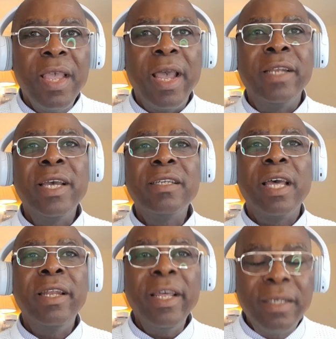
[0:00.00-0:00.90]
And then
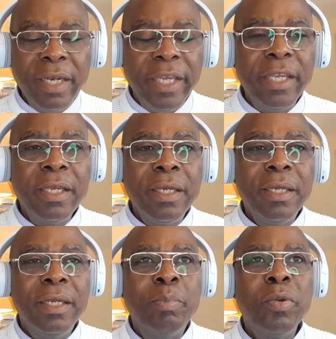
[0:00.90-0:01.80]
lately,
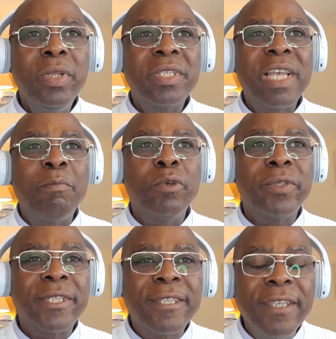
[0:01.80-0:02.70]
the police have been
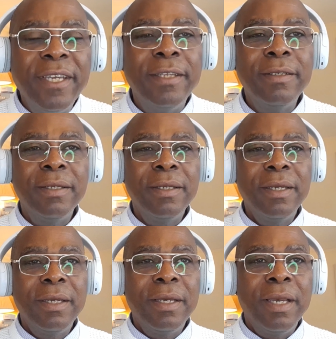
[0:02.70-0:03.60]
seen
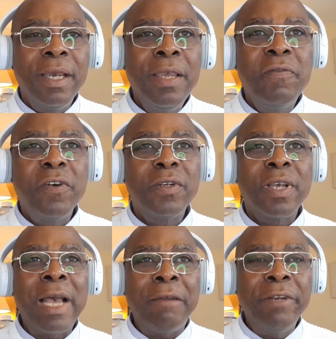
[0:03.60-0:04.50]
even
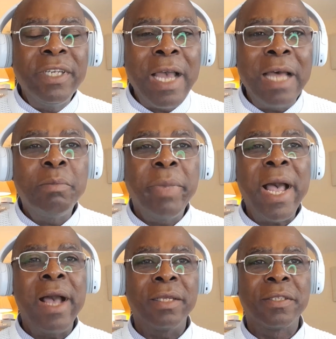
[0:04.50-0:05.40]
carrying
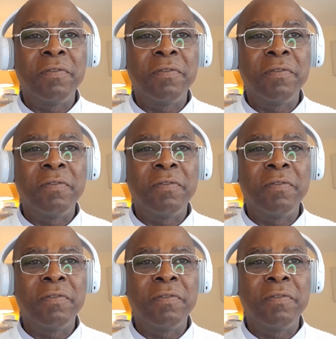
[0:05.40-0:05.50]
handbags